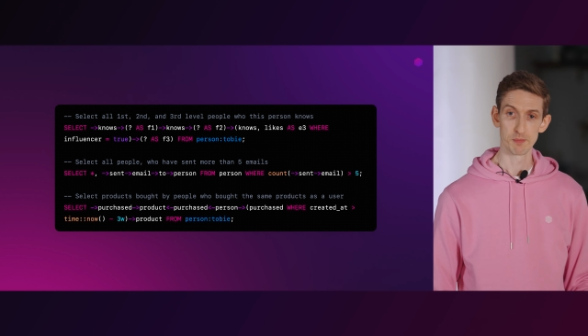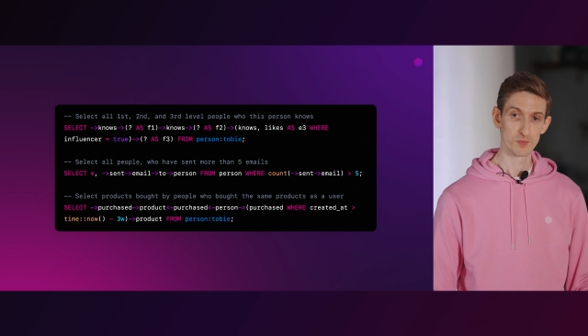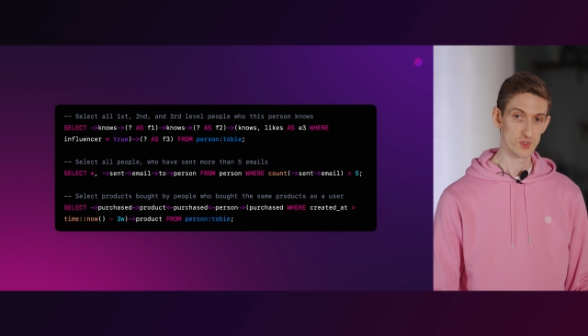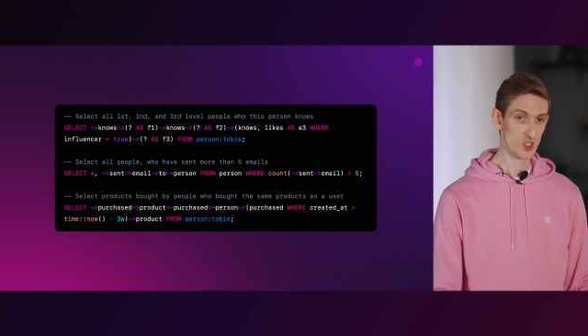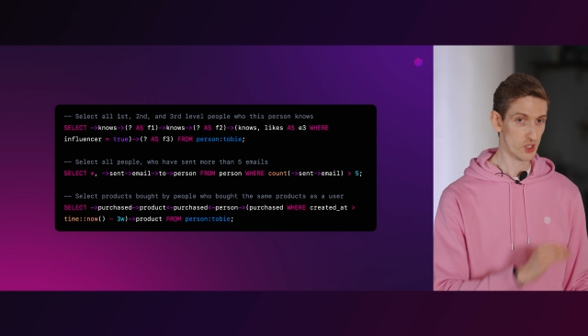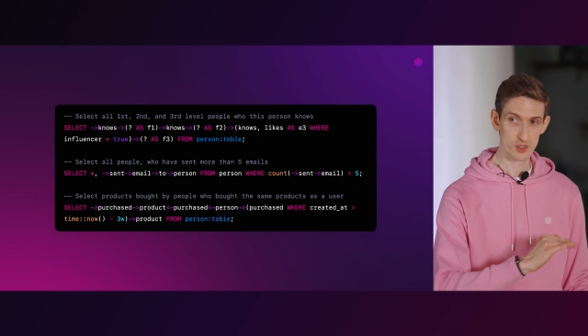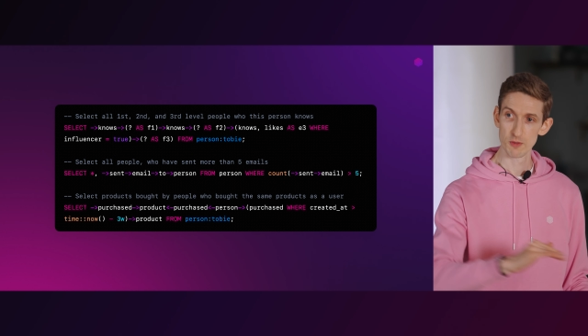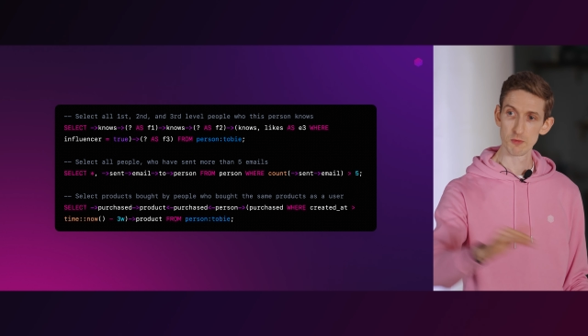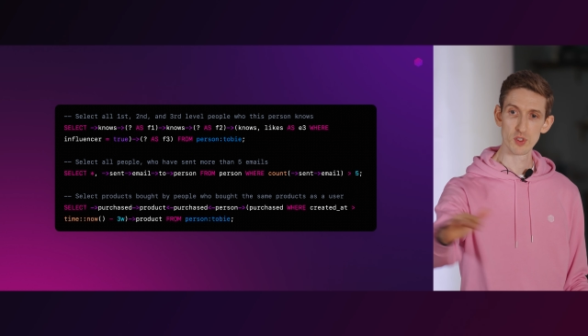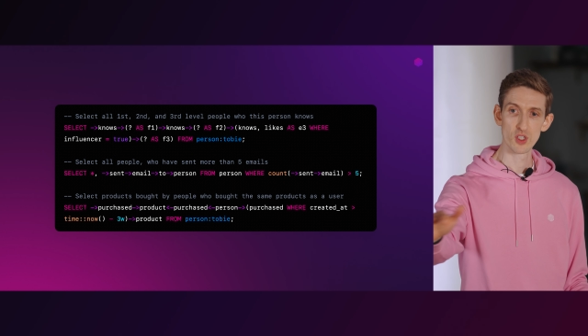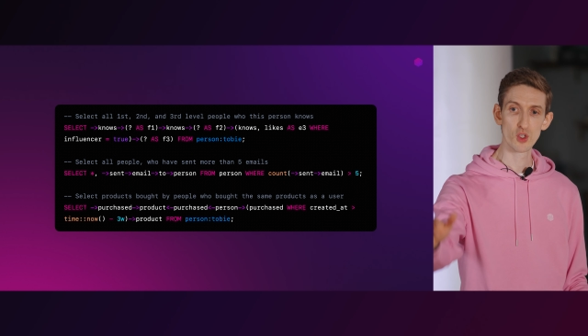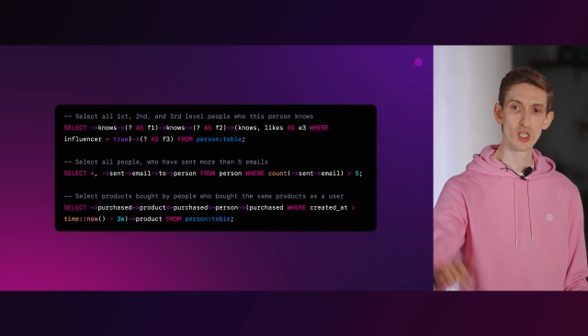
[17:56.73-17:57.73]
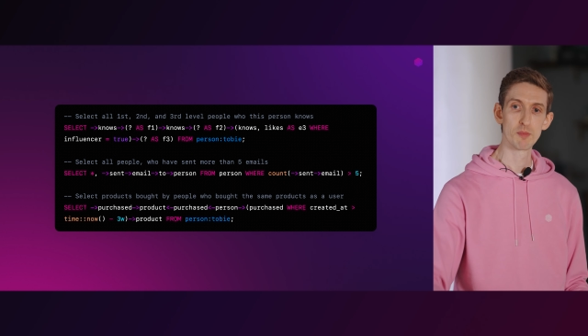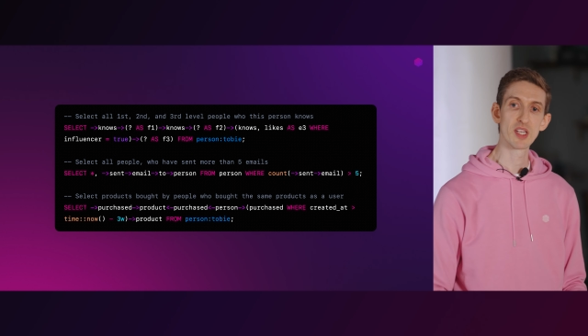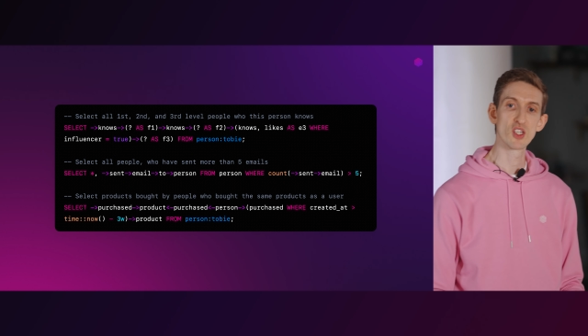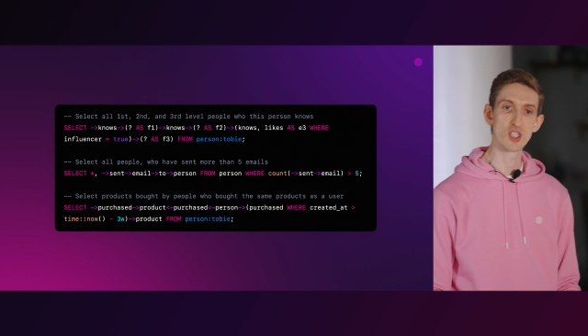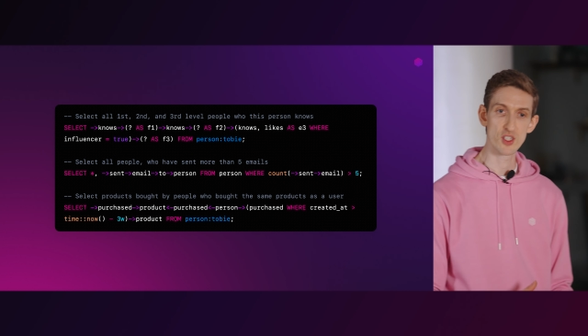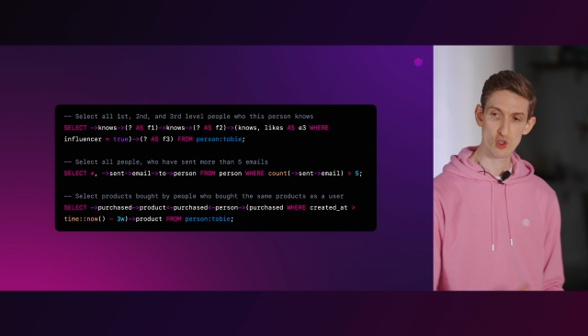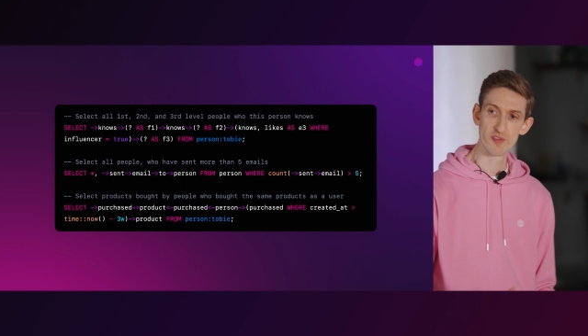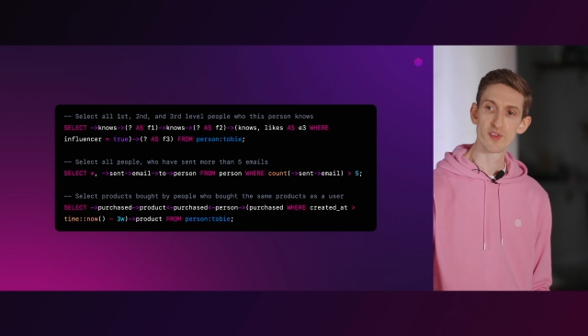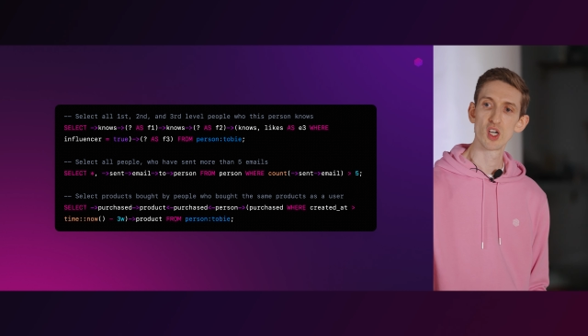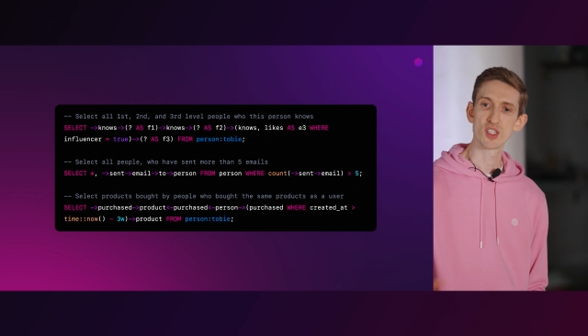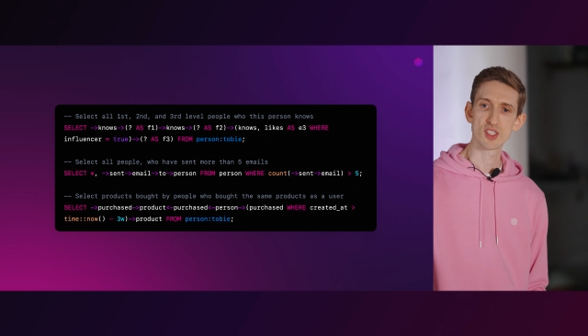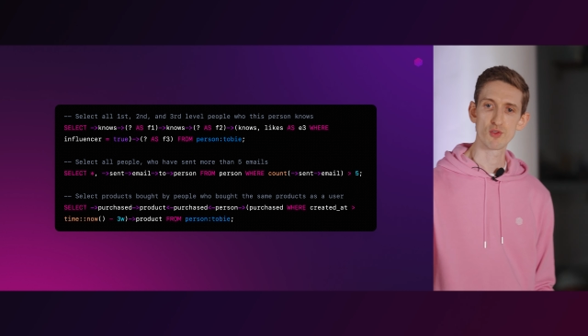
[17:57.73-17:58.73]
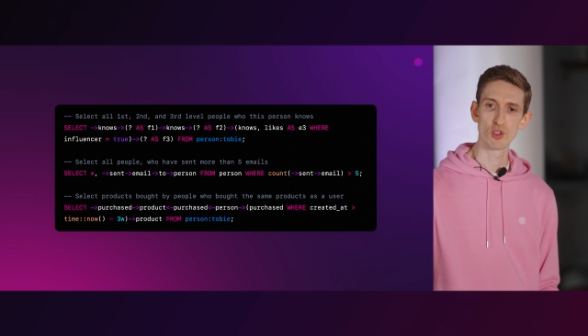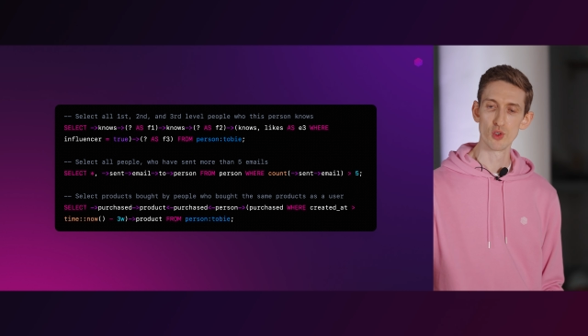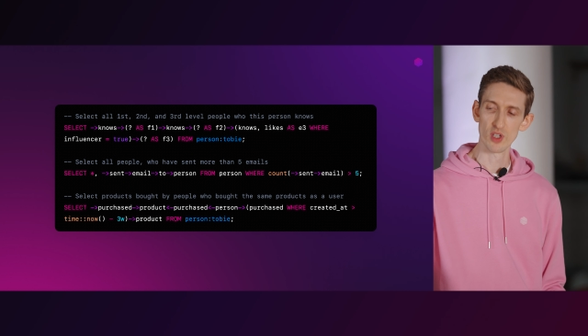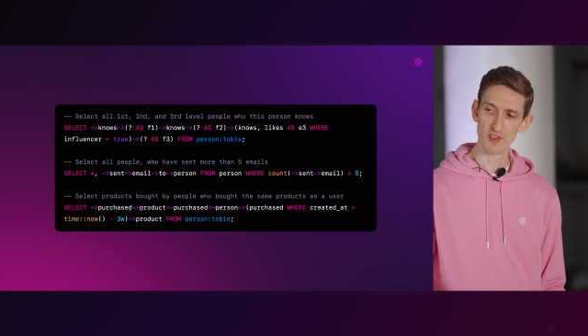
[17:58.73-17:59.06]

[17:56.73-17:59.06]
So you can immediately traverse through